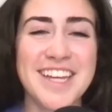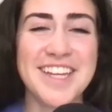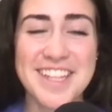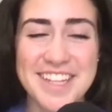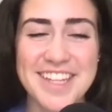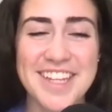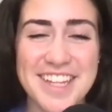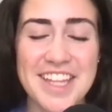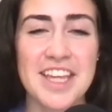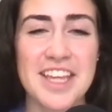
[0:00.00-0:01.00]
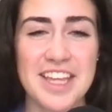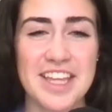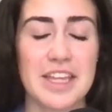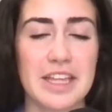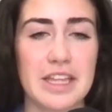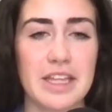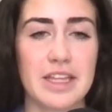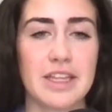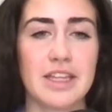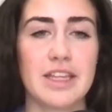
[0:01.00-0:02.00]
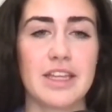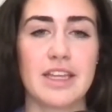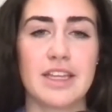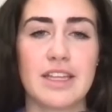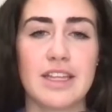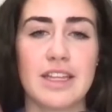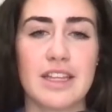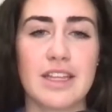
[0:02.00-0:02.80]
then this kid over here is like, well, I